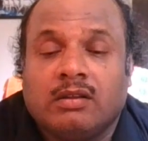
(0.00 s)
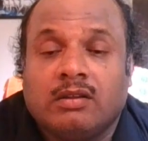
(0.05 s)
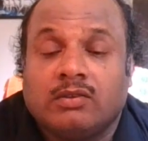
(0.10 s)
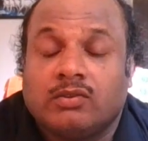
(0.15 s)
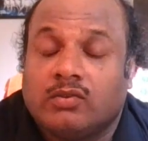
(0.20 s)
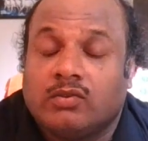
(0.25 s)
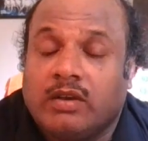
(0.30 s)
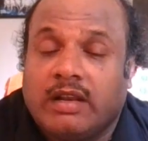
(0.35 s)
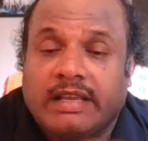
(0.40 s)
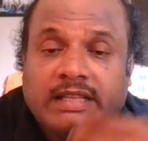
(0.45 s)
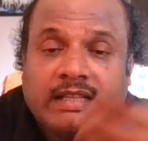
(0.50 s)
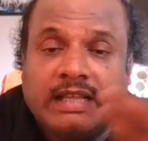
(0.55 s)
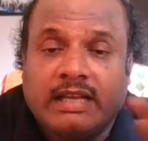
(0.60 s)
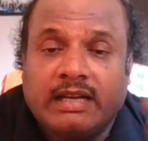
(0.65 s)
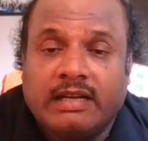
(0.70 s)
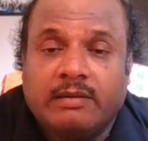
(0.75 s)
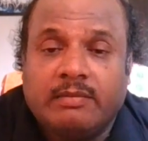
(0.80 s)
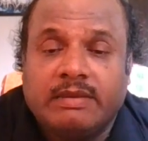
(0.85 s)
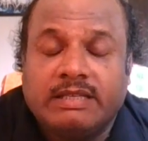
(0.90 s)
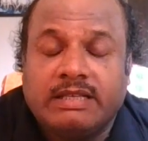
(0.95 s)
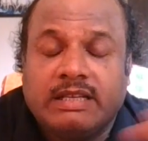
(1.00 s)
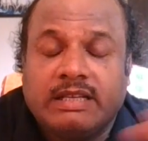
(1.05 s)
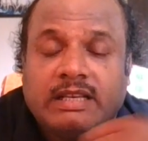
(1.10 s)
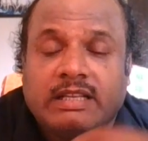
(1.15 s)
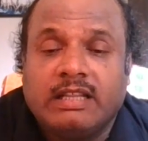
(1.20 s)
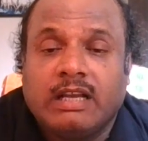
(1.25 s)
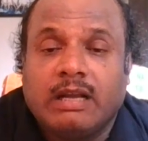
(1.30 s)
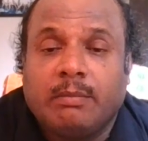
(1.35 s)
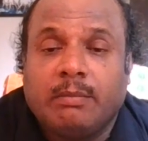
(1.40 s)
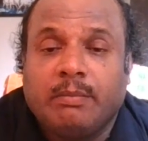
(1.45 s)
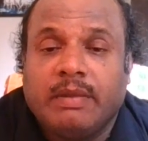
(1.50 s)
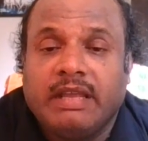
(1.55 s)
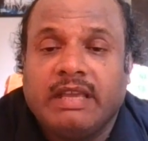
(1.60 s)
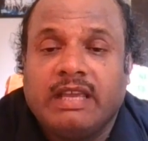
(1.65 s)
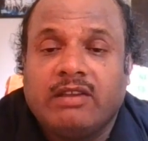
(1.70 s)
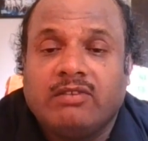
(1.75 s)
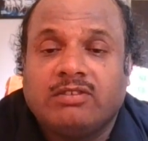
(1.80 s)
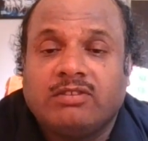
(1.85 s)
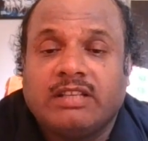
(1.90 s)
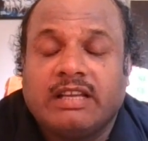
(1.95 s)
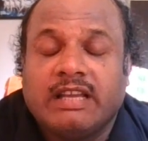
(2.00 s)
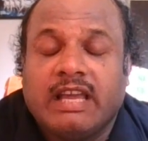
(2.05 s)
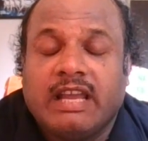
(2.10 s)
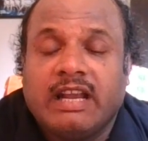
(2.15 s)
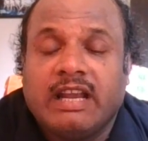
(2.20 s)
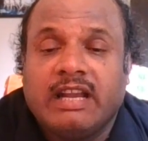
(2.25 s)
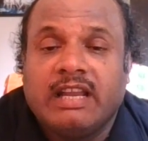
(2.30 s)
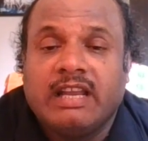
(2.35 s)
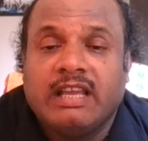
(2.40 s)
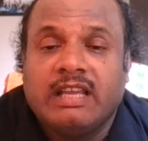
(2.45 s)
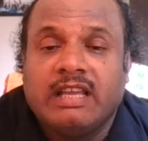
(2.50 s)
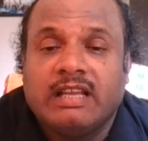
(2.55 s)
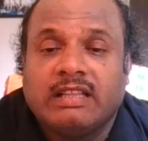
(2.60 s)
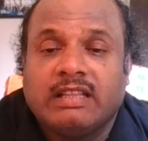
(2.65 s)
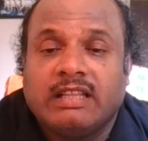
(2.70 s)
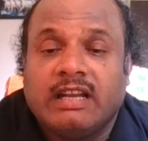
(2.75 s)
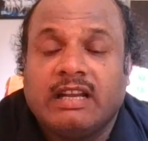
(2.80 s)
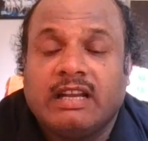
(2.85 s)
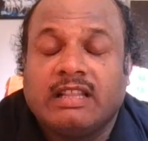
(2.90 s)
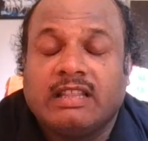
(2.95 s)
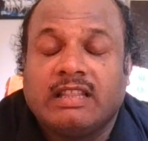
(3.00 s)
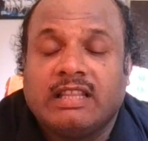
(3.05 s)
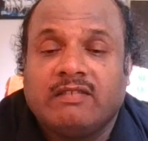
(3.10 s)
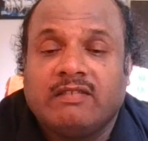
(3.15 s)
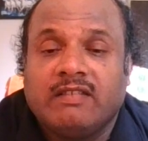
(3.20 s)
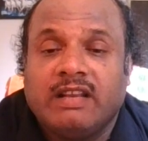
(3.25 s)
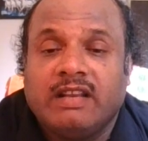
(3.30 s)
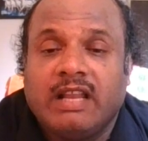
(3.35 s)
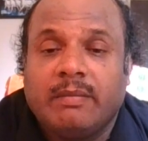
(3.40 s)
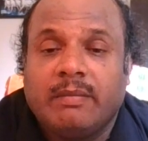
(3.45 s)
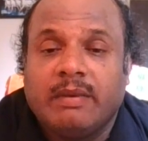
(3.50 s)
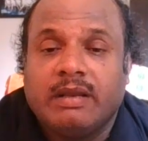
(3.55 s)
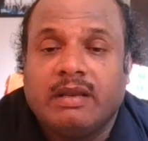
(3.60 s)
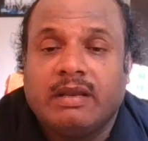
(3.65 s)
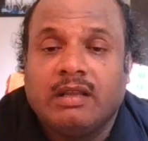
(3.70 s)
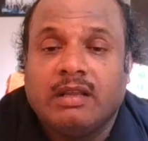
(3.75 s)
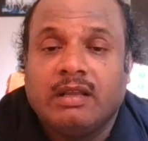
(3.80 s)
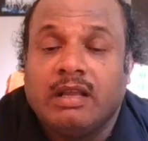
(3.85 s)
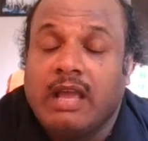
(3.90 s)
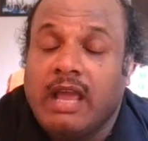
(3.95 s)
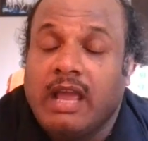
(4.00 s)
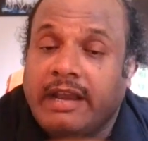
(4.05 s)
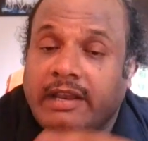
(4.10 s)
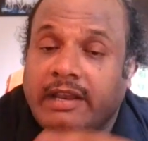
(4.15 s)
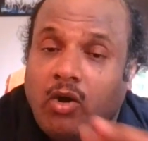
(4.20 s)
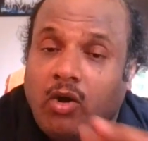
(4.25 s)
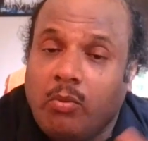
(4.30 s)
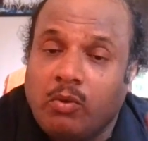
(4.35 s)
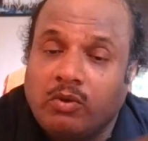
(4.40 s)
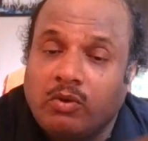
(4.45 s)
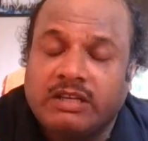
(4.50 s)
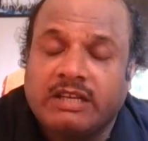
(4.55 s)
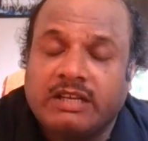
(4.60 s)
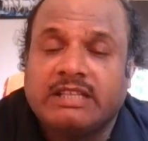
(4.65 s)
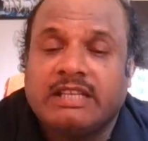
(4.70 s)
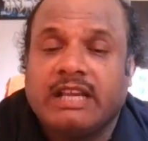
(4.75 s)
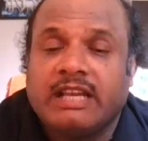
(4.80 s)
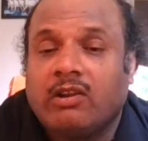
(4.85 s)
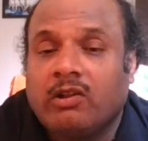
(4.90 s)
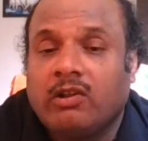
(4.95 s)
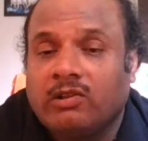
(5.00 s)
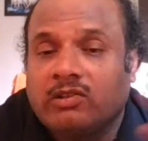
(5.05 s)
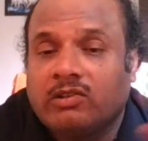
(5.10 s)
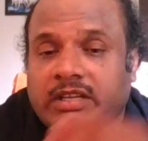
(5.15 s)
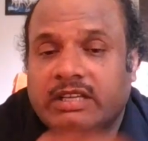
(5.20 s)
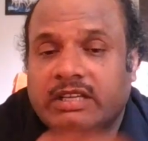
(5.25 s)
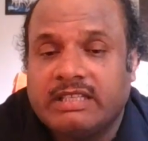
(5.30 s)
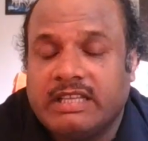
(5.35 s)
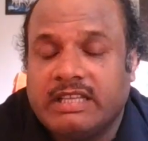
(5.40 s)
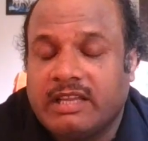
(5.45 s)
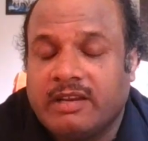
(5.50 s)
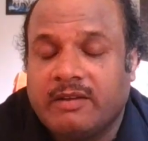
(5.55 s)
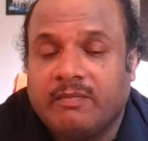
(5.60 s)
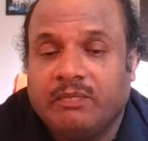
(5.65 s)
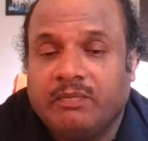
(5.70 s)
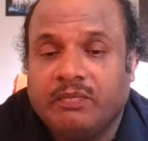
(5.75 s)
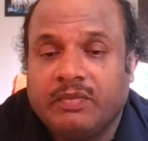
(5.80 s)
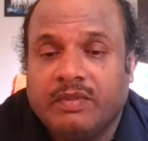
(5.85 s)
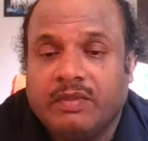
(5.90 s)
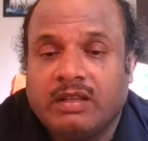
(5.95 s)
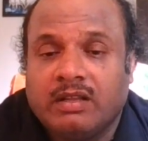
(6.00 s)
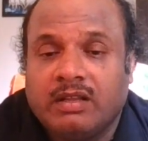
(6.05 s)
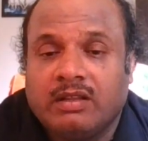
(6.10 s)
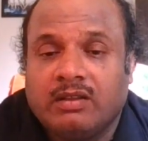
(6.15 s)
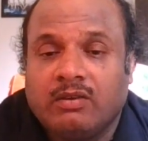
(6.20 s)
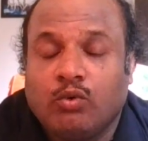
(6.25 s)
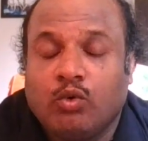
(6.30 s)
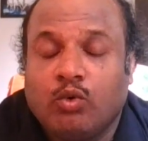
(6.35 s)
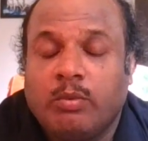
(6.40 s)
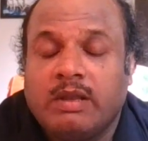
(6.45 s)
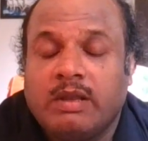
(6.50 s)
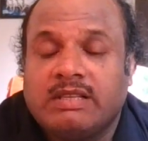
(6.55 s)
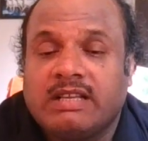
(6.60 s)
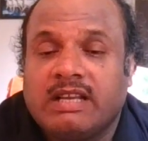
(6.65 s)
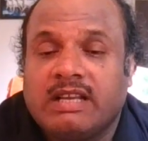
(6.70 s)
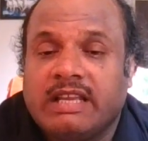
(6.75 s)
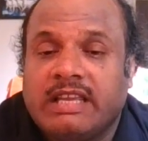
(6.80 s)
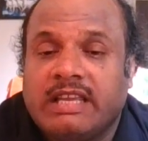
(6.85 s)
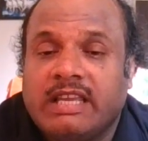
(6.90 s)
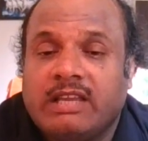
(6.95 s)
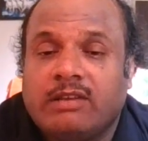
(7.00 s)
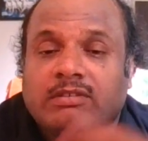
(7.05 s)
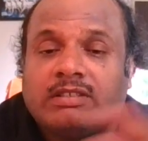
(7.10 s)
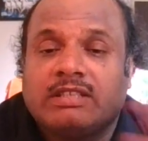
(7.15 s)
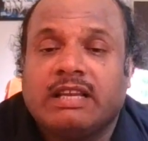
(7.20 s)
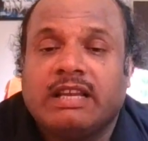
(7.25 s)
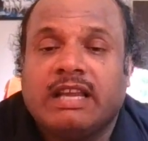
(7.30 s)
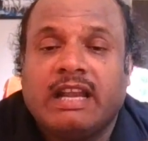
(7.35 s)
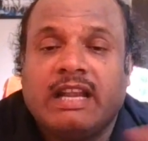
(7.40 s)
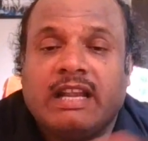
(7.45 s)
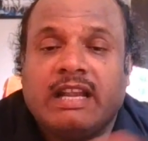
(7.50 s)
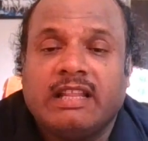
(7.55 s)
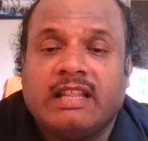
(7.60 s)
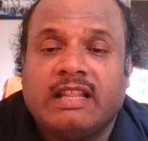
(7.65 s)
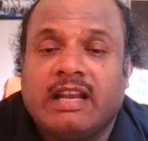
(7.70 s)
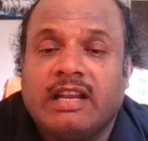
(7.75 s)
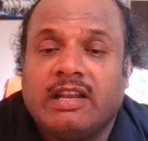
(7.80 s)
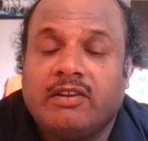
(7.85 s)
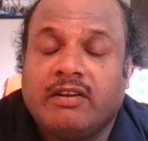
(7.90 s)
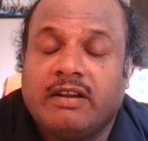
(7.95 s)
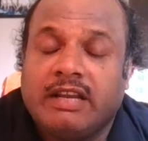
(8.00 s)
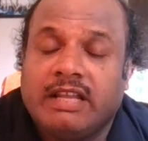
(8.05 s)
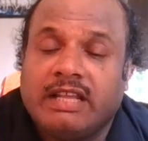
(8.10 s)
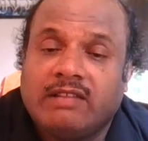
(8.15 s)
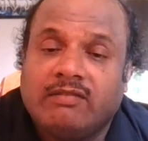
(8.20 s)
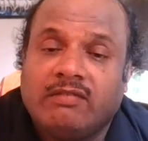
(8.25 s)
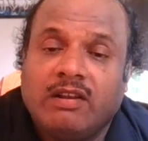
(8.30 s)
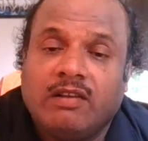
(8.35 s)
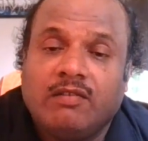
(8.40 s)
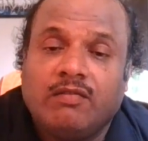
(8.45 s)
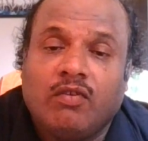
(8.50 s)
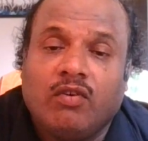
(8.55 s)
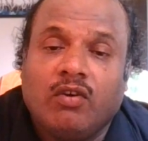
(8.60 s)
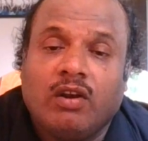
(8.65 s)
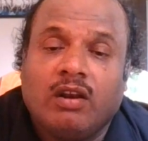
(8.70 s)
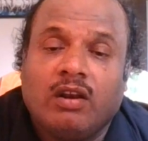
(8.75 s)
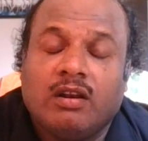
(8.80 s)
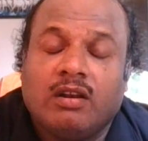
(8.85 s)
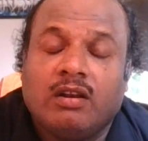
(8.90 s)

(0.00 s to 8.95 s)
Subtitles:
So like that basically the company gives the guarantee that nothing will happen, and the opposite side also is there who basically gives the guarantee that your teeth will fall.